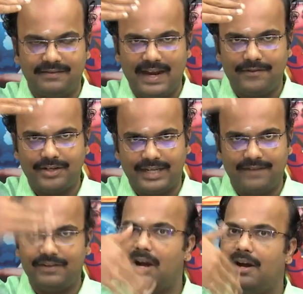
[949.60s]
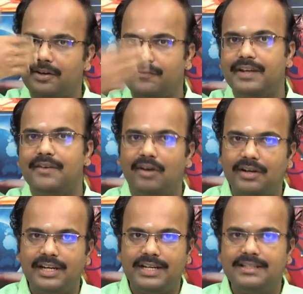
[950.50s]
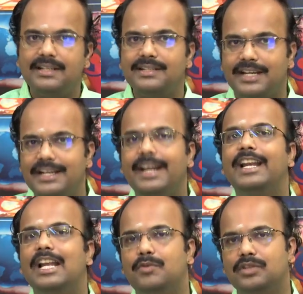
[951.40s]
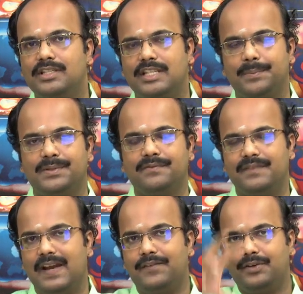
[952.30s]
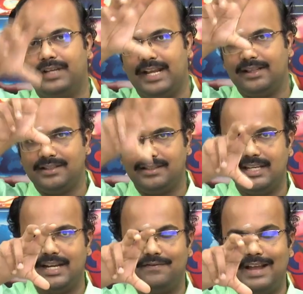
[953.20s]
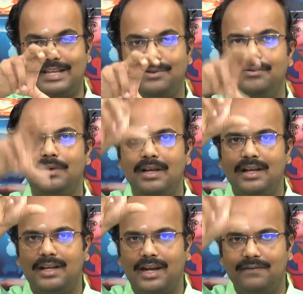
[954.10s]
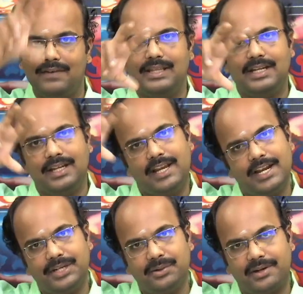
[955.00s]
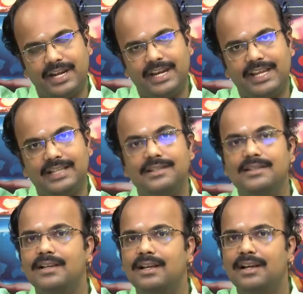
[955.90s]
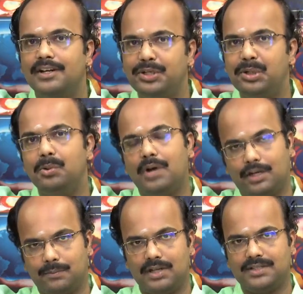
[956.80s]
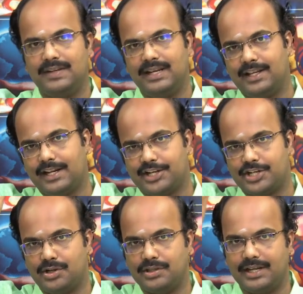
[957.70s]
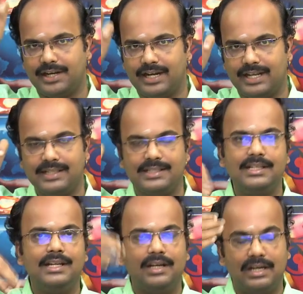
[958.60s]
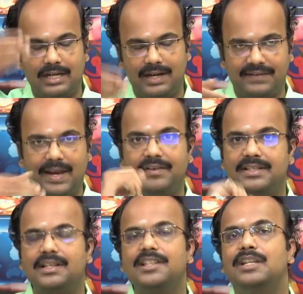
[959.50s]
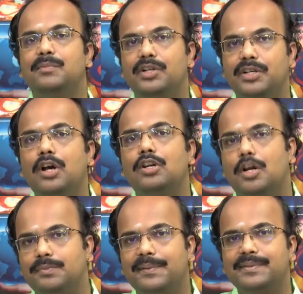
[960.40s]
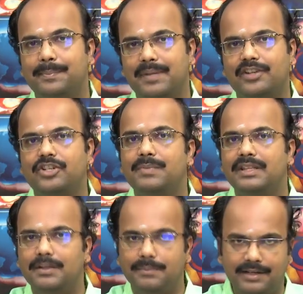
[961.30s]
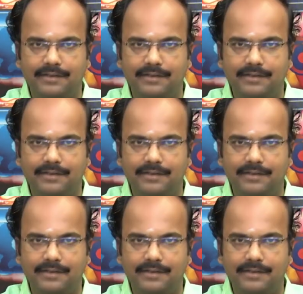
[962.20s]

we have to take we are we have already discussed in detail about the steps. We have to take this dn value, convert the dn to radiance, do atmospheric correction on the radiance. Uh, we have discussed about dark object subtraction method